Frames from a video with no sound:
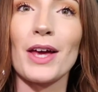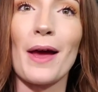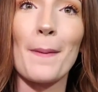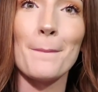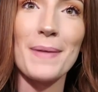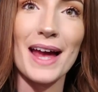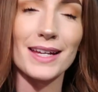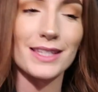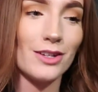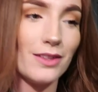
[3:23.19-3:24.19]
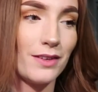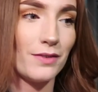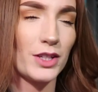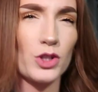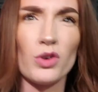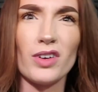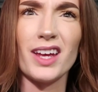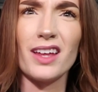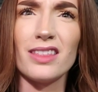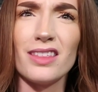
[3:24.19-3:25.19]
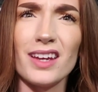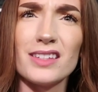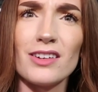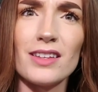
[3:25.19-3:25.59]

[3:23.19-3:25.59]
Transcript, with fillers: we're going back to the Victoria Theatre,